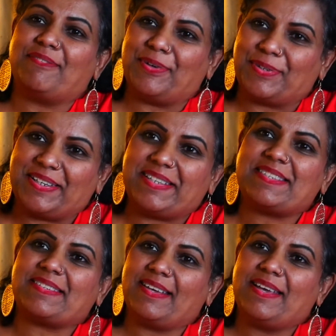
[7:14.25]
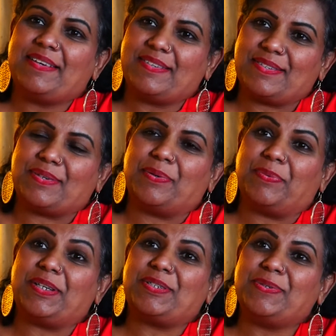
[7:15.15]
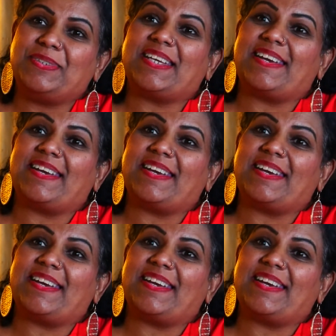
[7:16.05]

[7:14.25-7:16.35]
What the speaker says: vocalist. So we are two